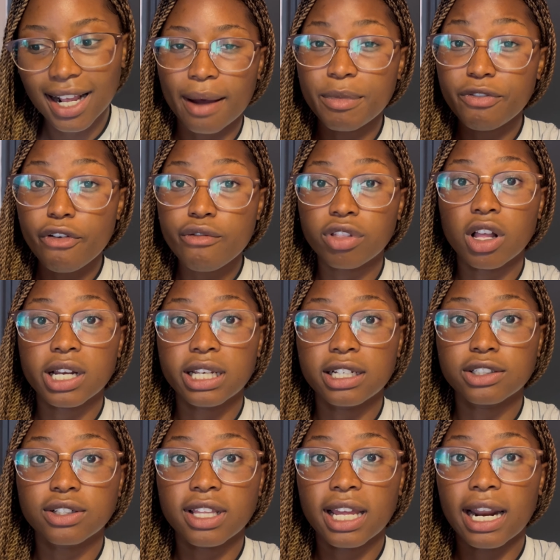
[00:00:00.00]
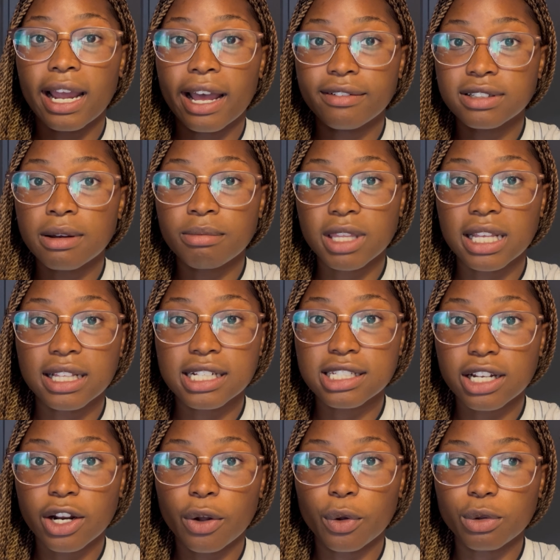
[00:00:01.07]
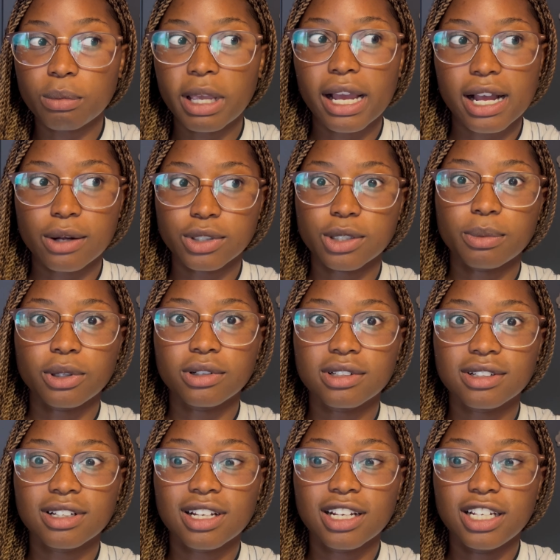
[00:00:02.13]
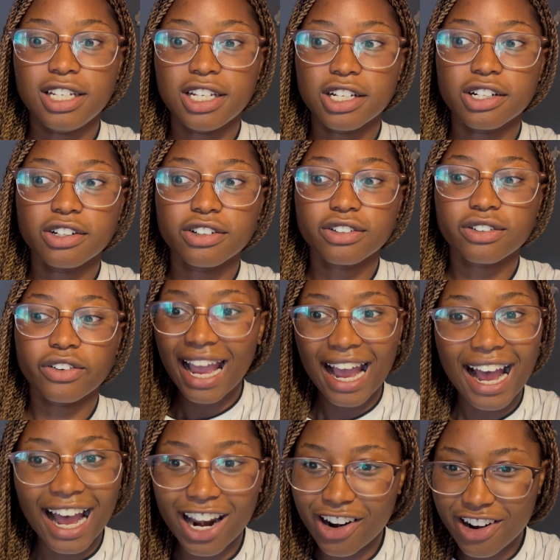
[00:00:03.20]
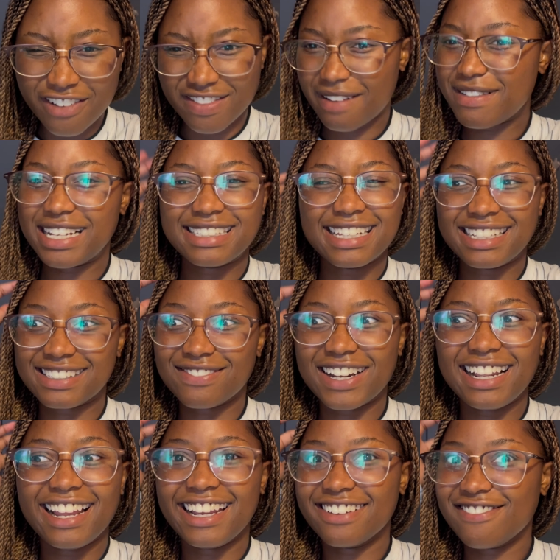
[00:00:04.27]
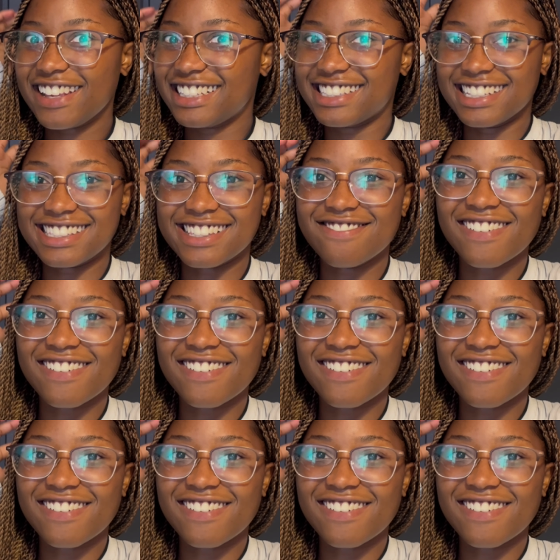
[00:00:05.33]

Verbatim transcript: I'm even vlogging so that I have something that's gonna hold me accountable. You know, I don't know if that makes sense, but like it makes sense to